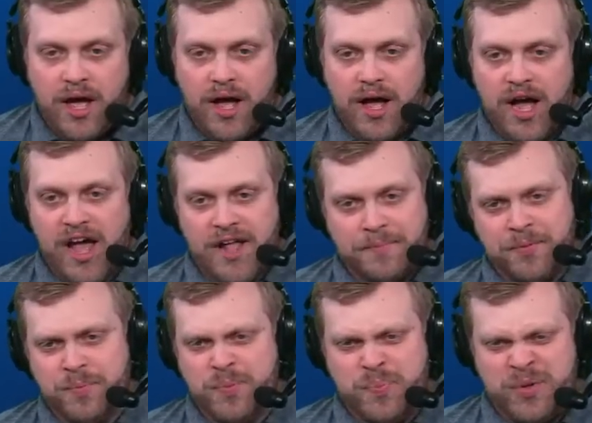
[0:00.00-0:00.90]
Uh,
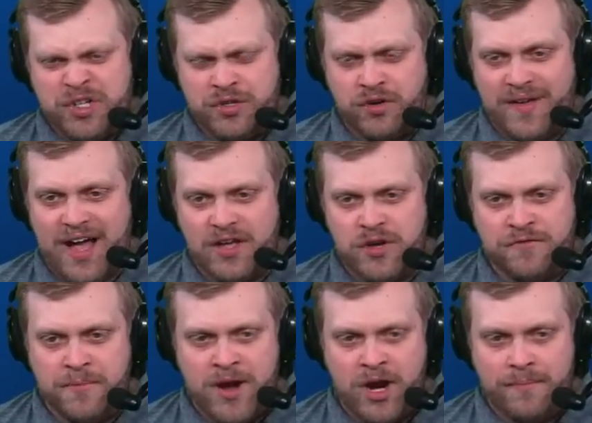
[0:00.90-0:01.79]
positional value
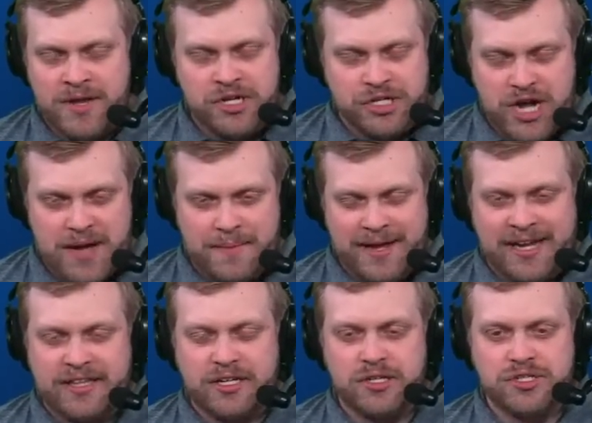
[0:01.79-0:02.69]
for Mayer and Bijan. I
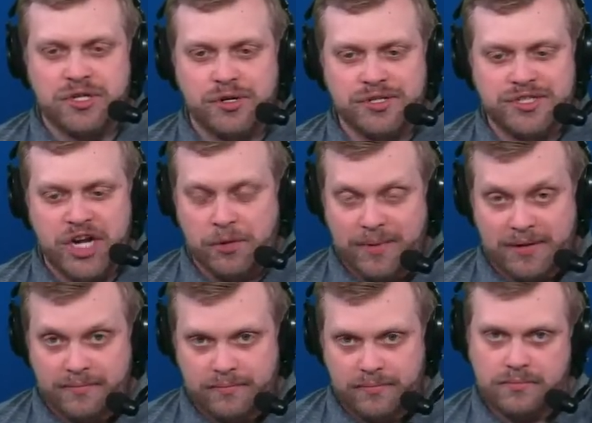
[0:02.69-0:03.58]
get the concerns there,
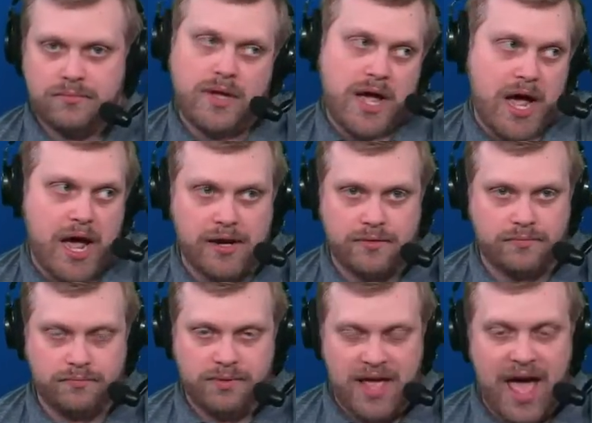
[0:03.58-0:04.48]
but I'd
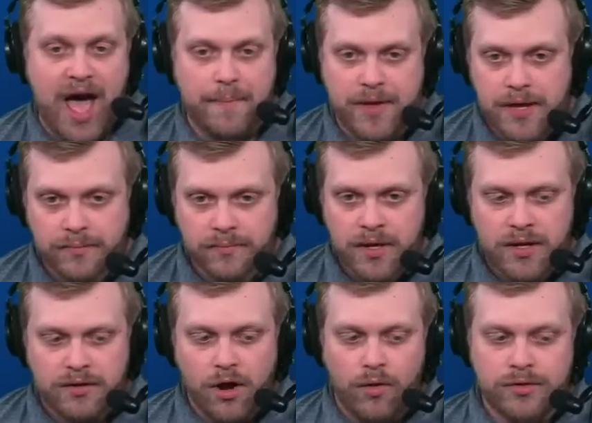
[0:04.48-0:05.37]
be happy.
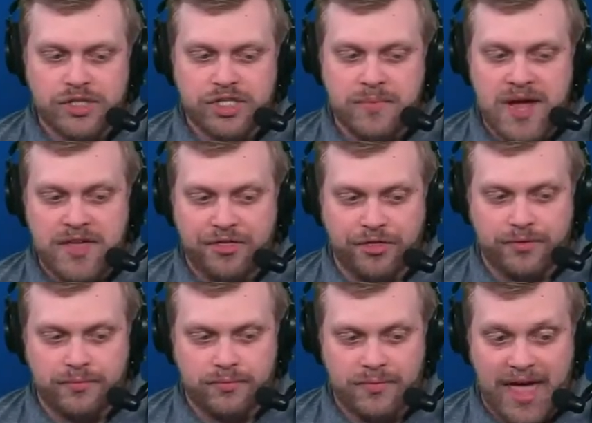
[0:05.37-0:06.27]
Nolan Smith,
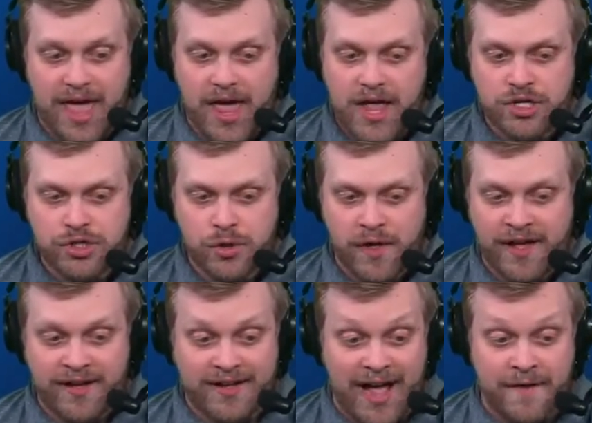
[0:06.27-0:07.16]
edge, who I
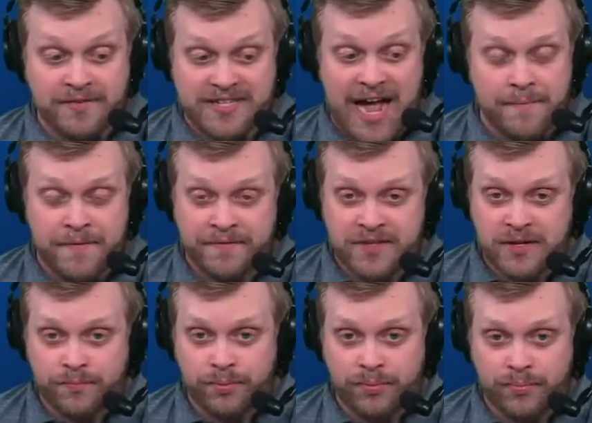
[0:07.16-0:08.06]
think I have a top
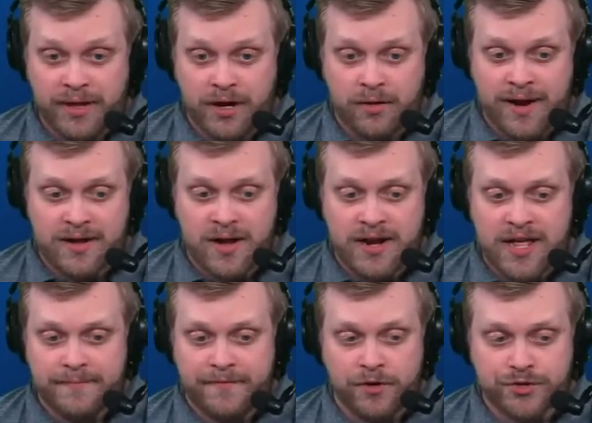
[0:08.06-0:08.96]
fifteen player rank on
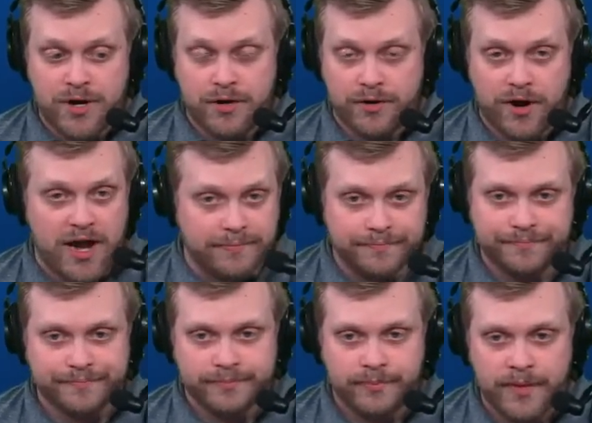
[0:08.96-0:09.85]
him, first round grade.
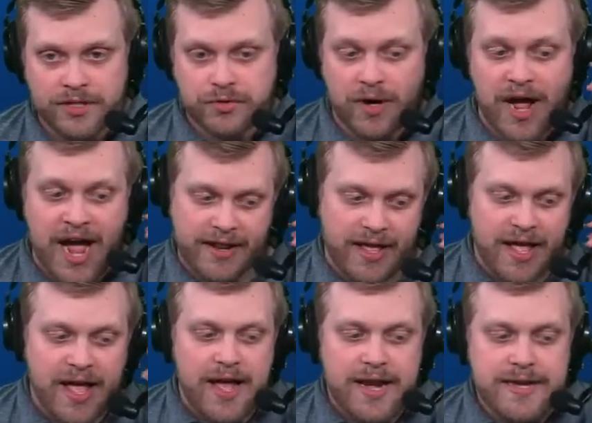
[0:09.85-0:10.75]
Let's ride.
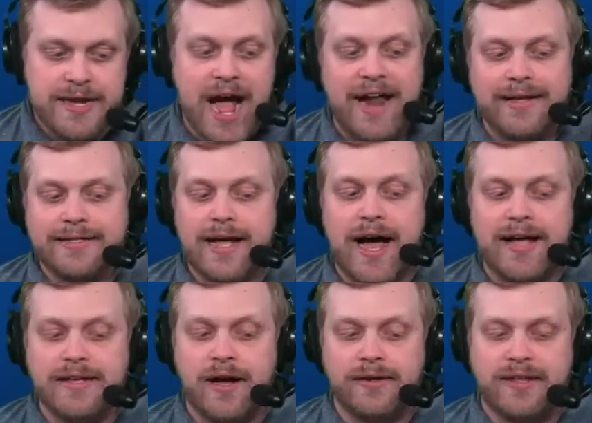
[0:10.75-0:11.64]
Not as
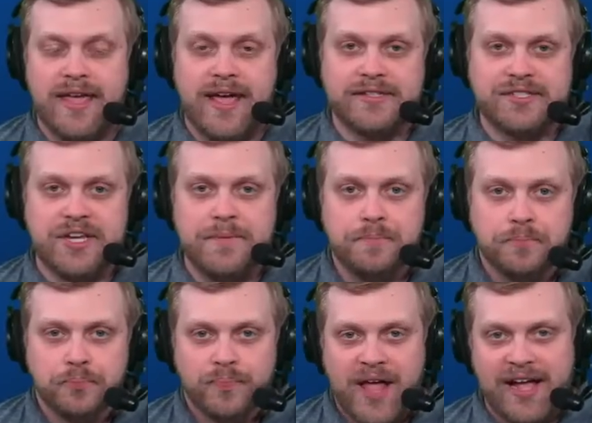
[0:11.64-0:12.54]
high on Kancey.
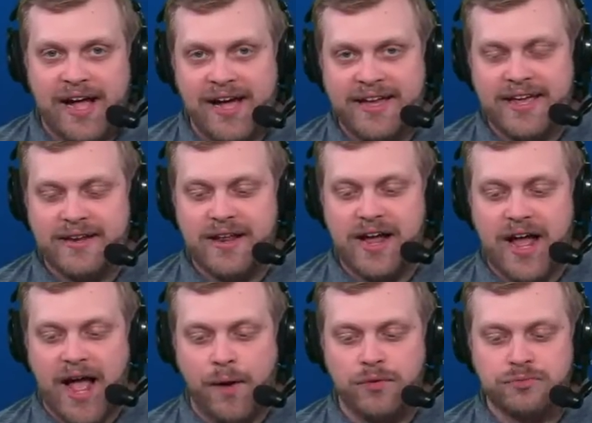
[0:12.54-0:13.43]
I, I get.
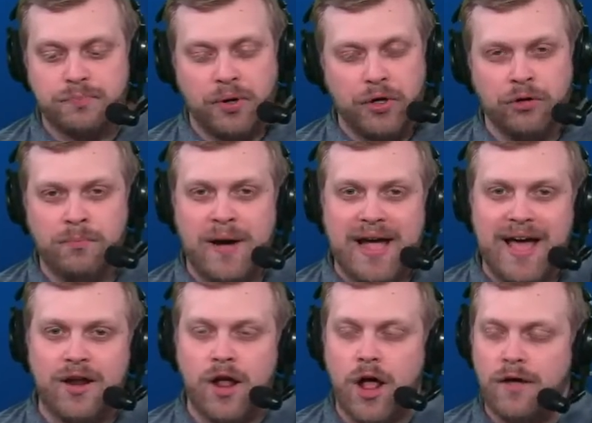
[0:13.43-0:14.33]
I was burned by
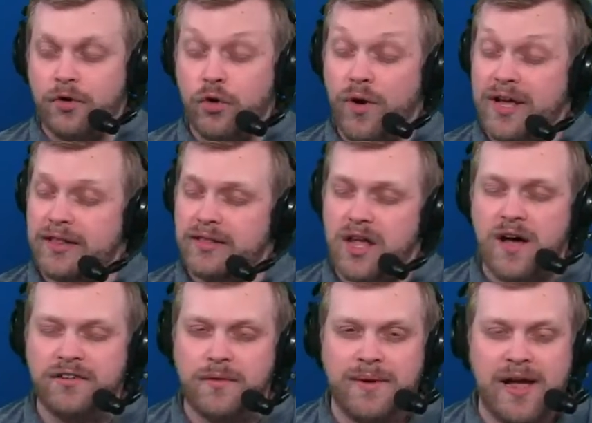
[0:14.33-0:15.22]
Ed Oliver, who I
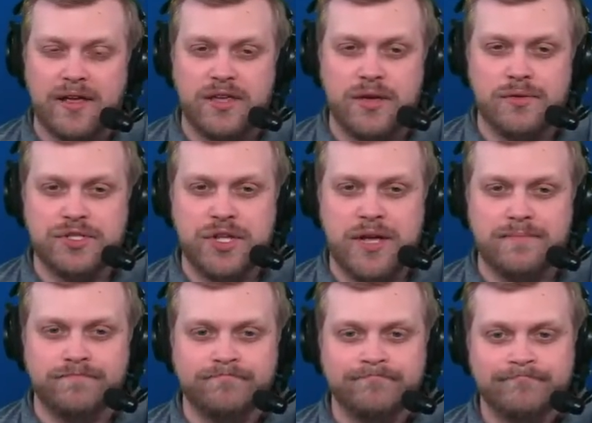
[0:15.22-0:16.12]
love coming out of
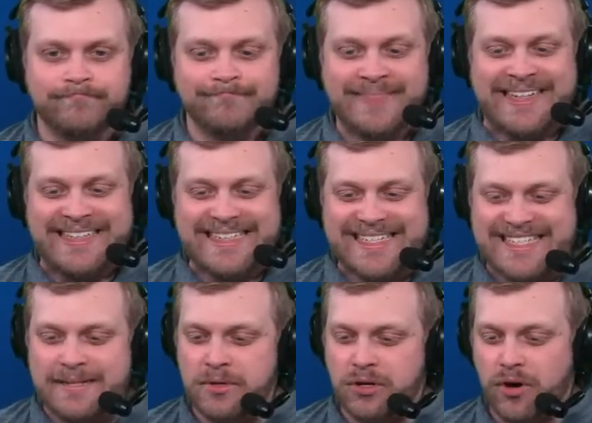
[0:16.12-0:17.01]
Houston.
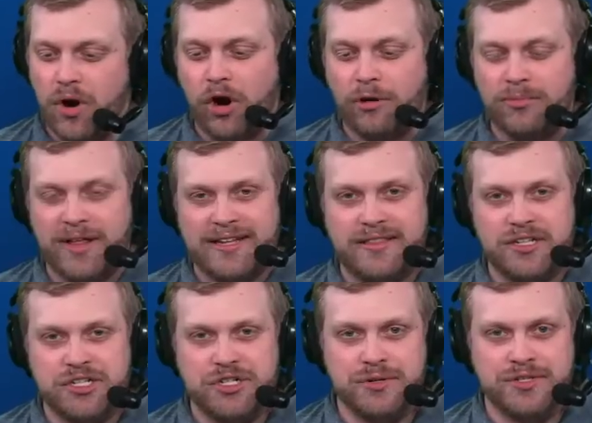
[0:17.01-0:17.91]
Similar arm length
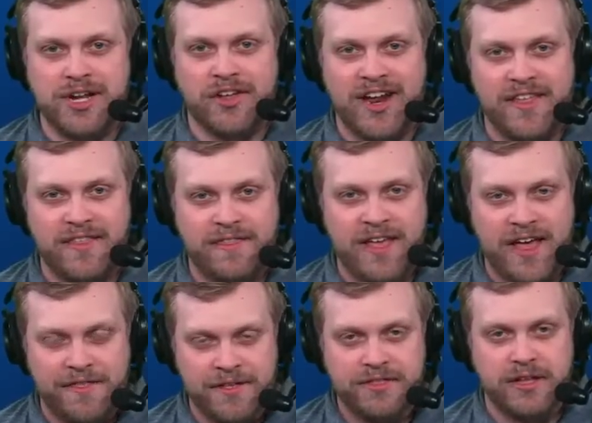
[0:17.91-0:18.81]
issues there. I think.
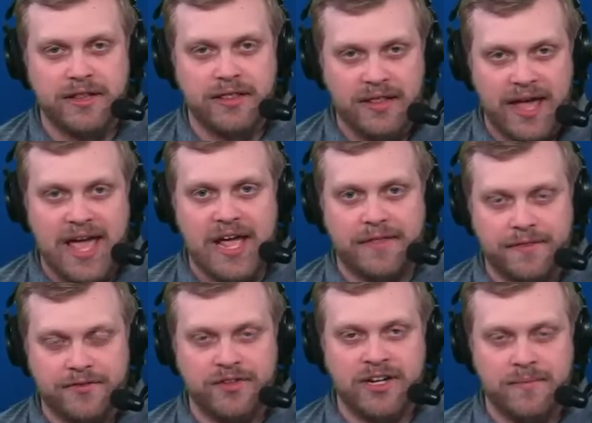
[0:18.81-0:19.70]
I think the
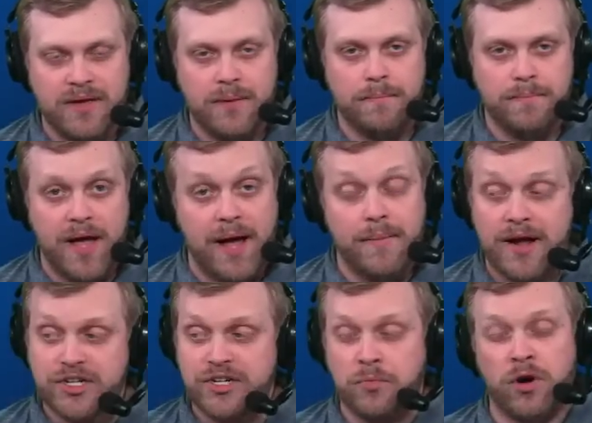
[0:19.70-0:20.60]
length is going to be a. I'm
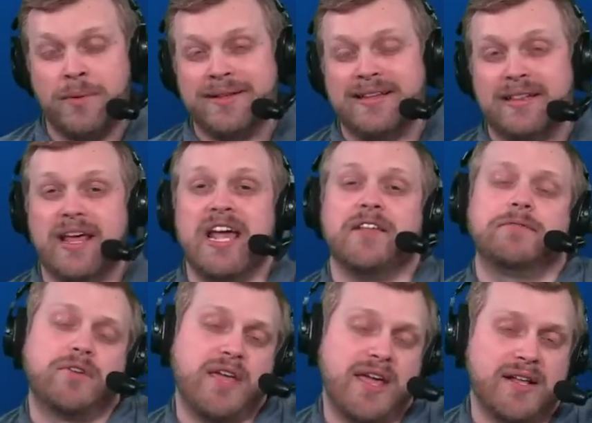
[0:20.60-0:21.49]
actually more worried about the
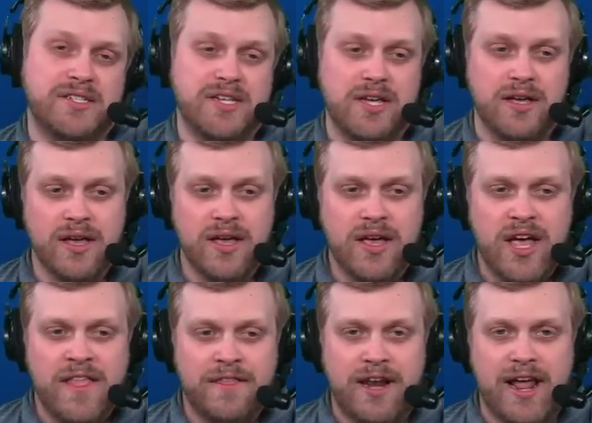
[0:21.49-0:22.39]
length for Kancey
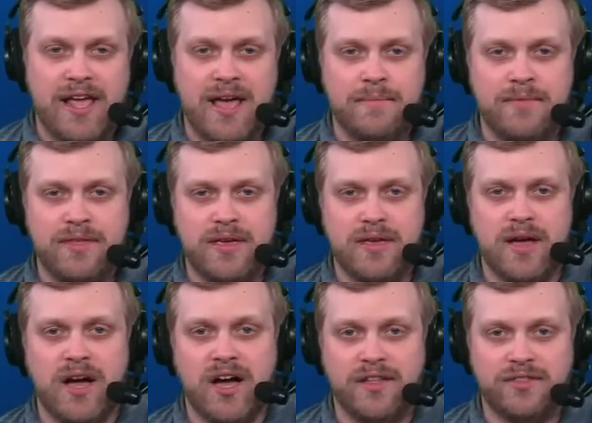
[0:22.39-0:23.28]
than I am the
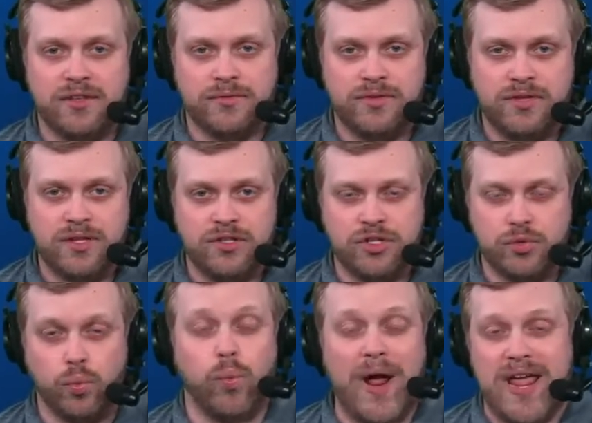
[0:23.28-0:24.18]
uh, the the
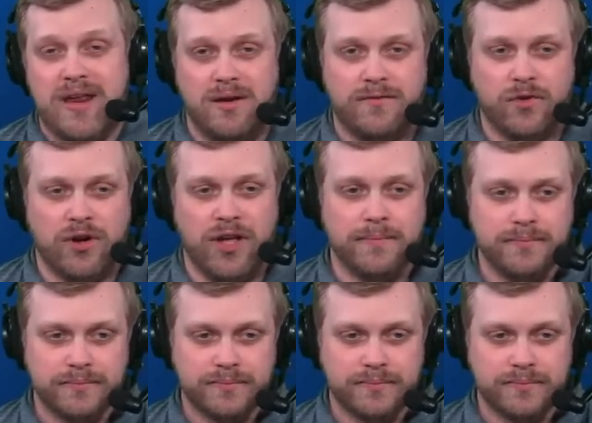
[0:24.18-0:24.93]
just weight for him.